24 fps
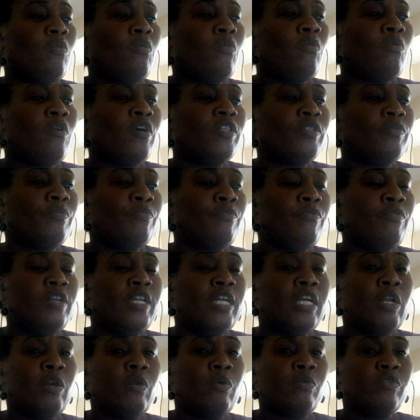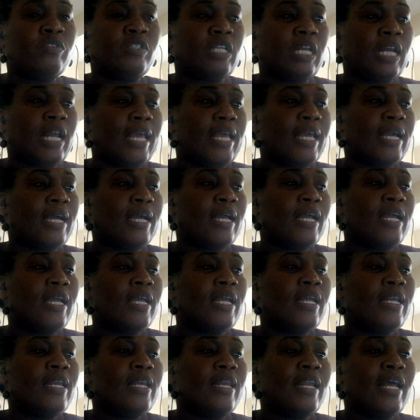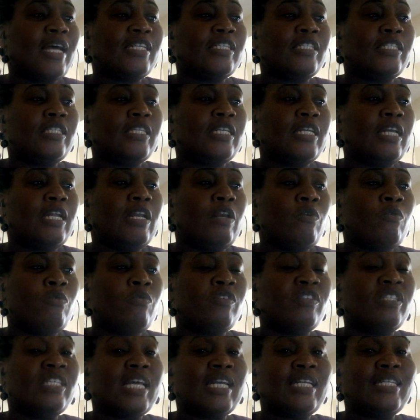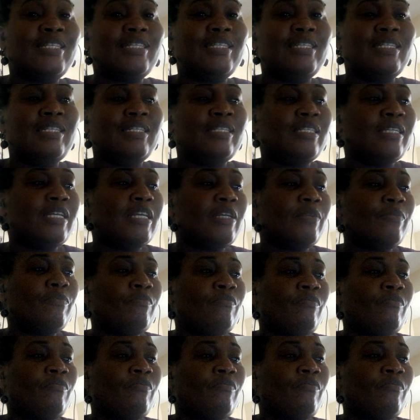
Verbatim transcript: What bullying looks like nasty looks and teasing,